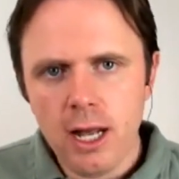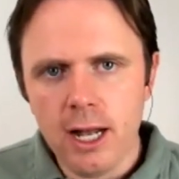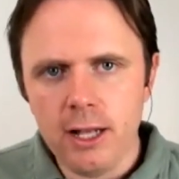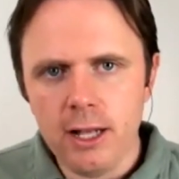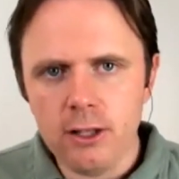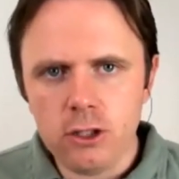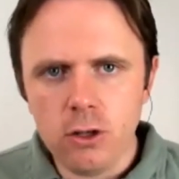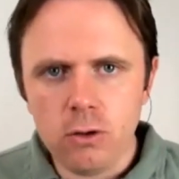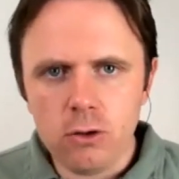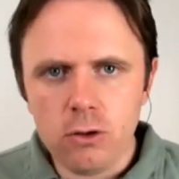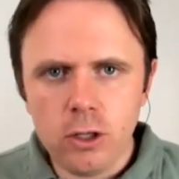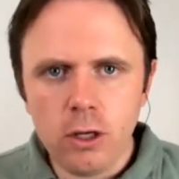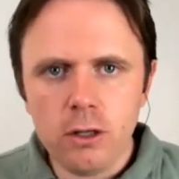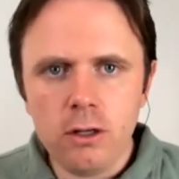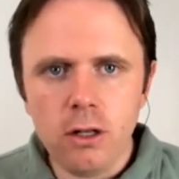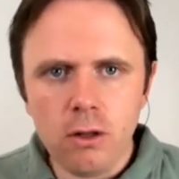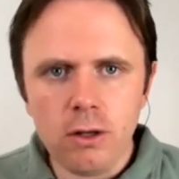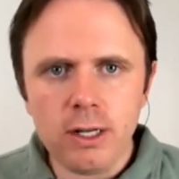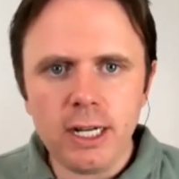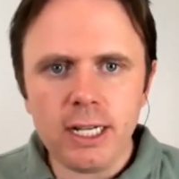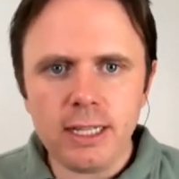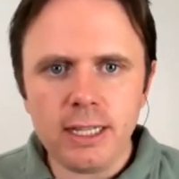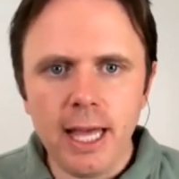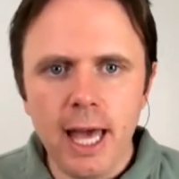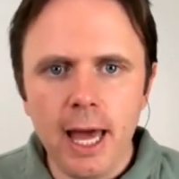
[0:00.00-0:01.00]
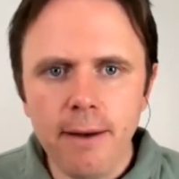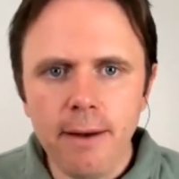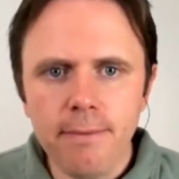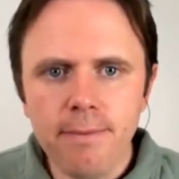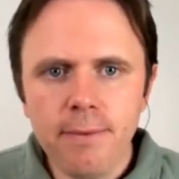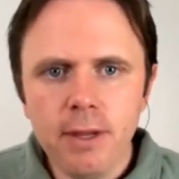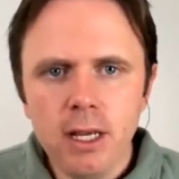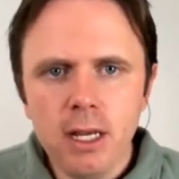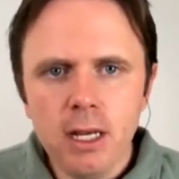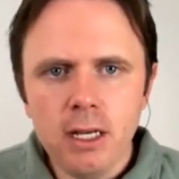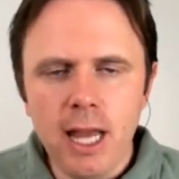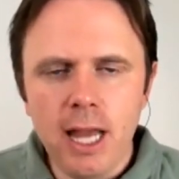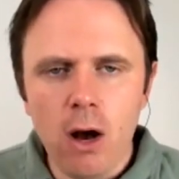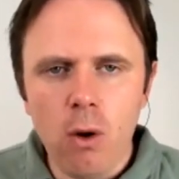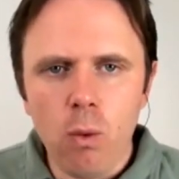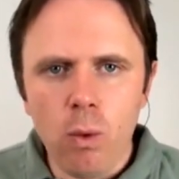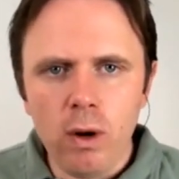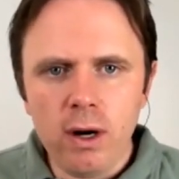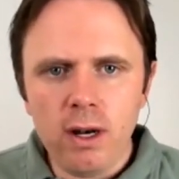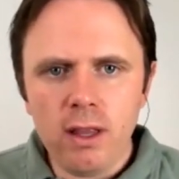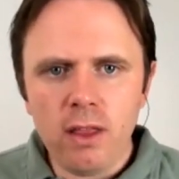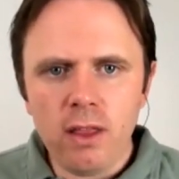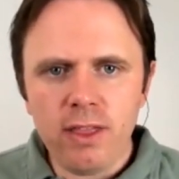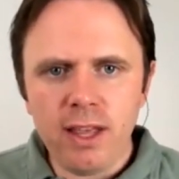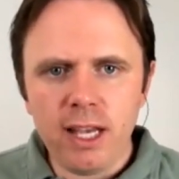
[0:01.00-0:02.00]
And so it's good to look at that. Now,
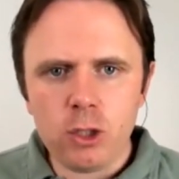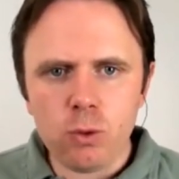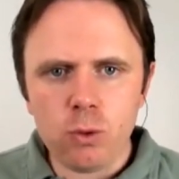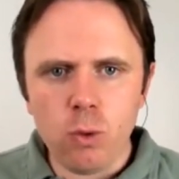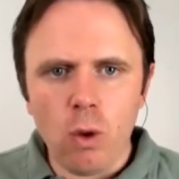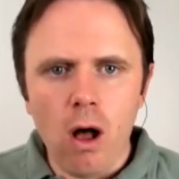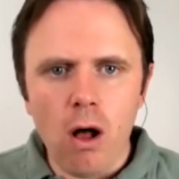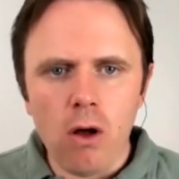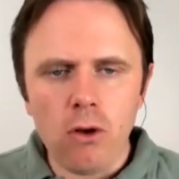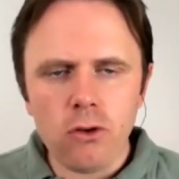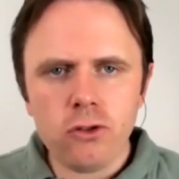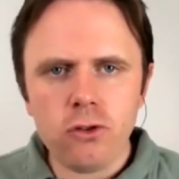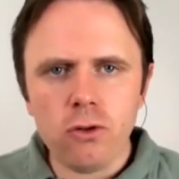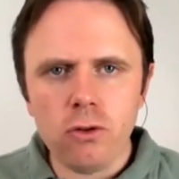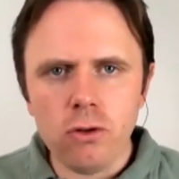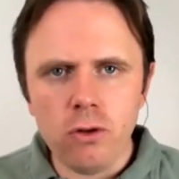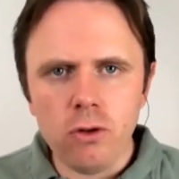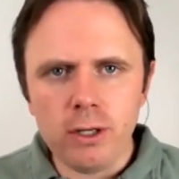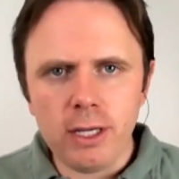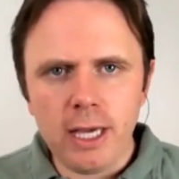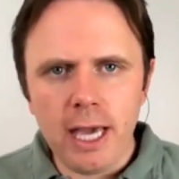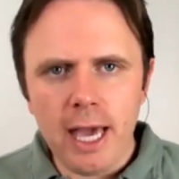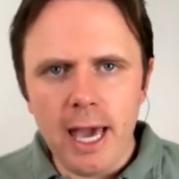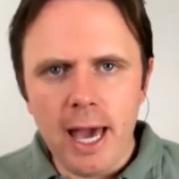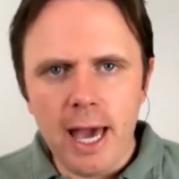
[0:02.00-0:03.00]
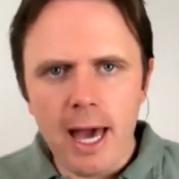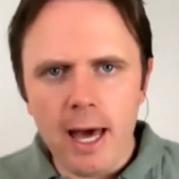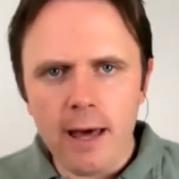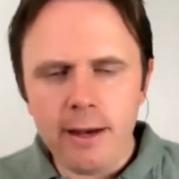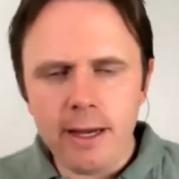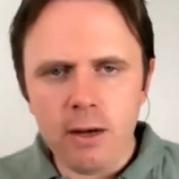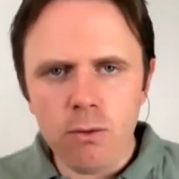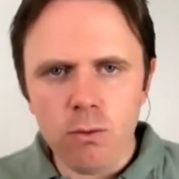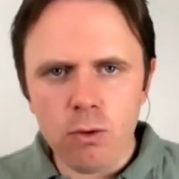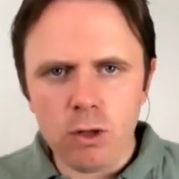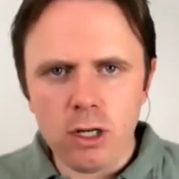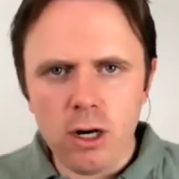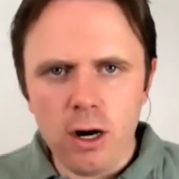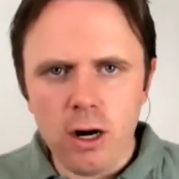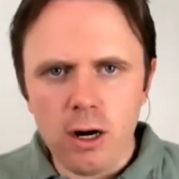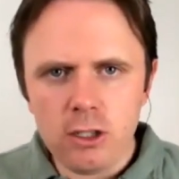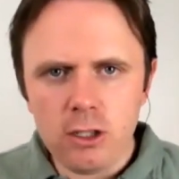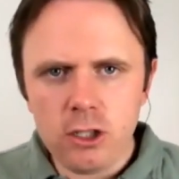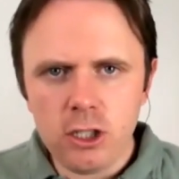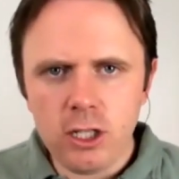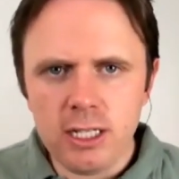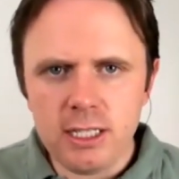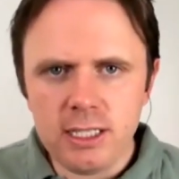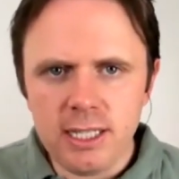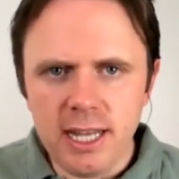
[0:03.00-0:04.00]
one of the things we'll also look at in
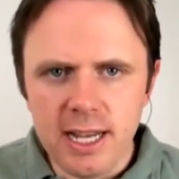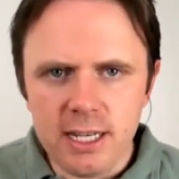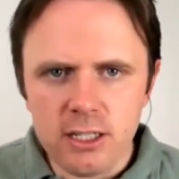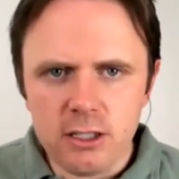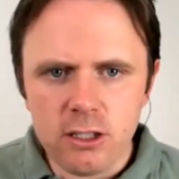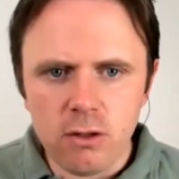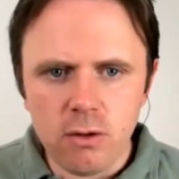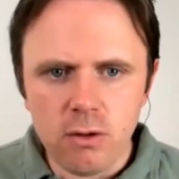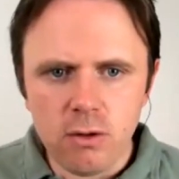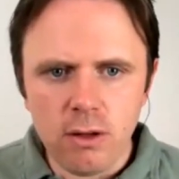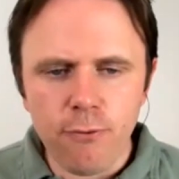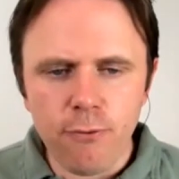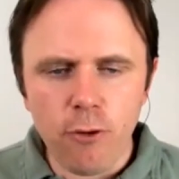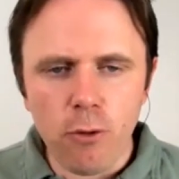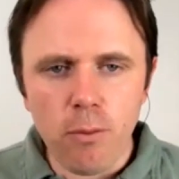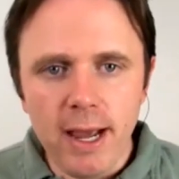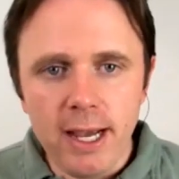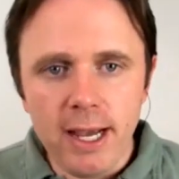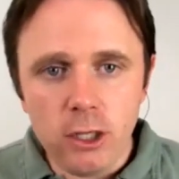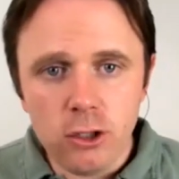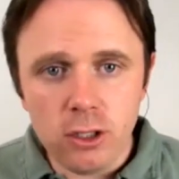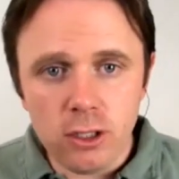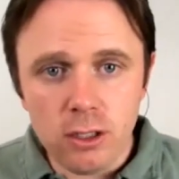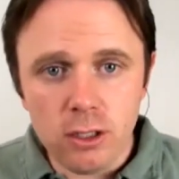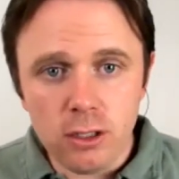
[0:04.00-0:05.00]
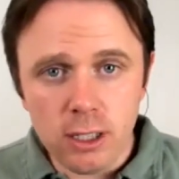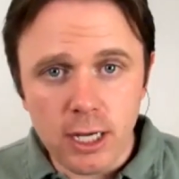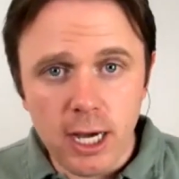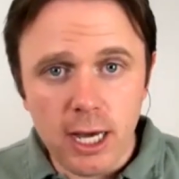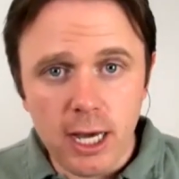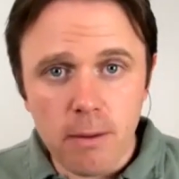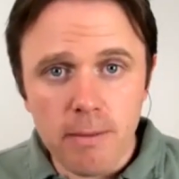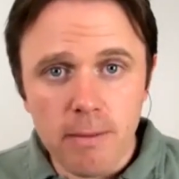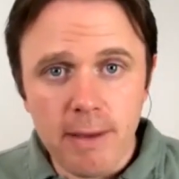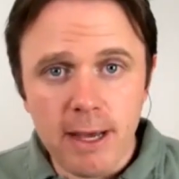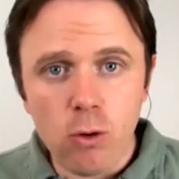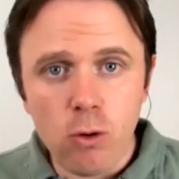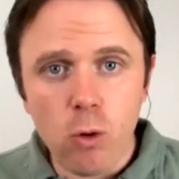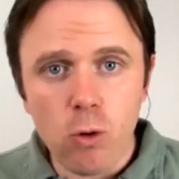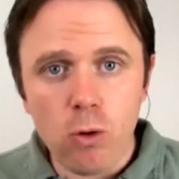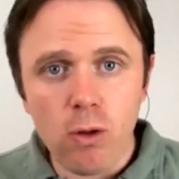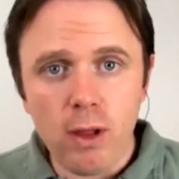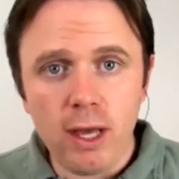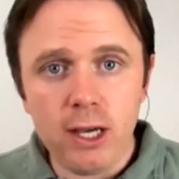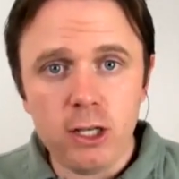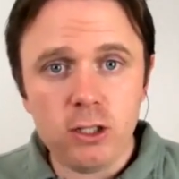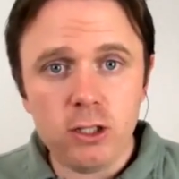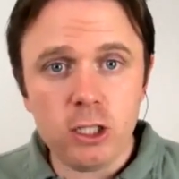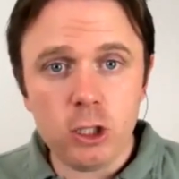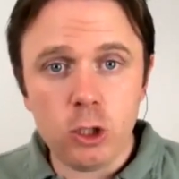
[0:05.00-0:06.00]
regards to intestinal inflammation to kind of make
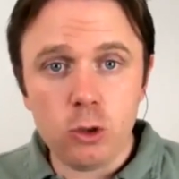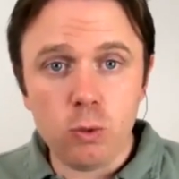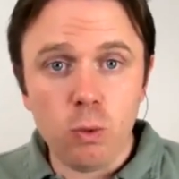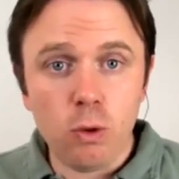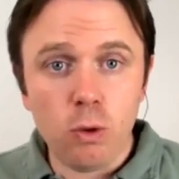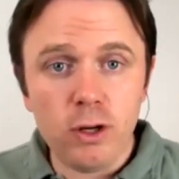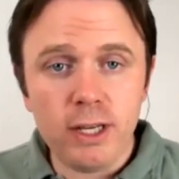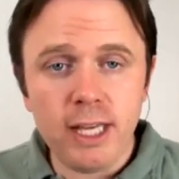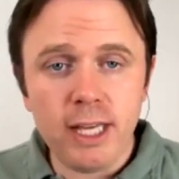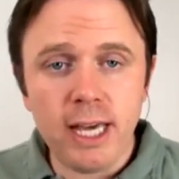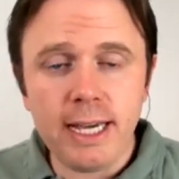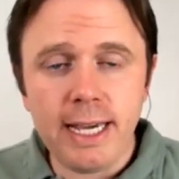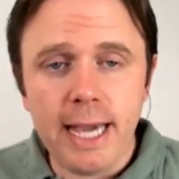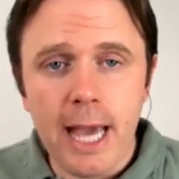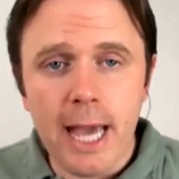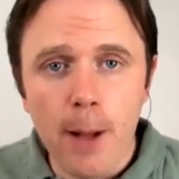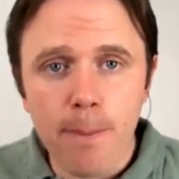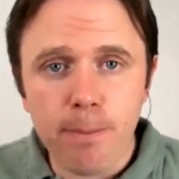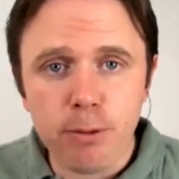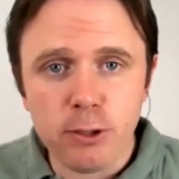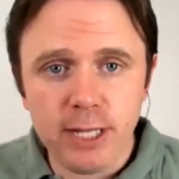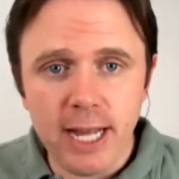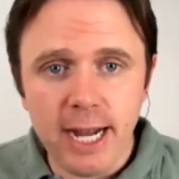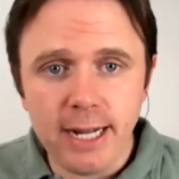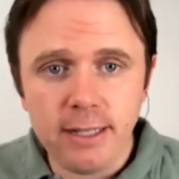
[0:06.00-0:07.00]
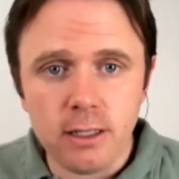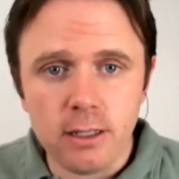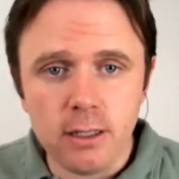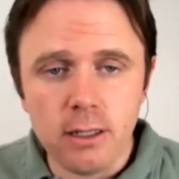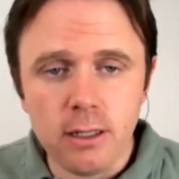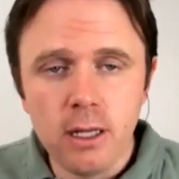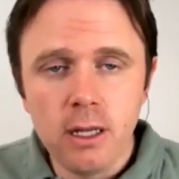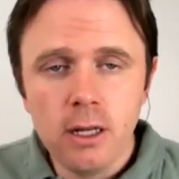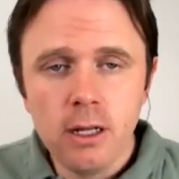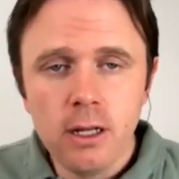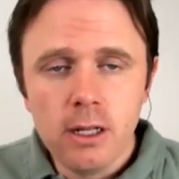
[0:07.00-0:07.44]
correlations is we'll look at calprotectin.